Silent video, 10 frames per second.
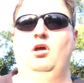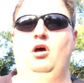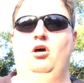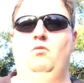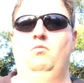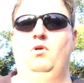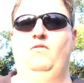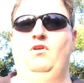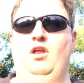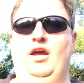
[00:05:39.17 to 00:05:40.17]
Um,
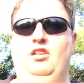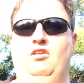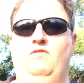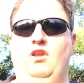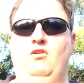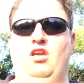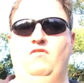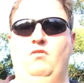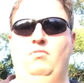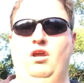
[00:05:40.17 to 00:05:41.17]
if you like this video,
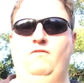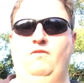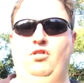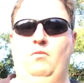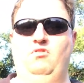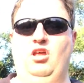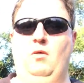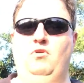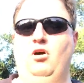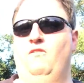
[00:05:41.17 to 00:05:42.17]
give it a big thumbs
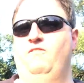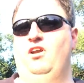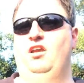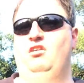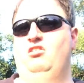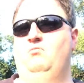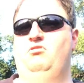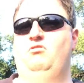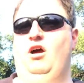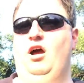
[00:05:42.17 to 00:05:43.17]
up. Don't forget to
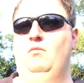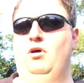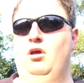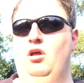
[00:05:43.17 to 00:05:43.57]
subscribe.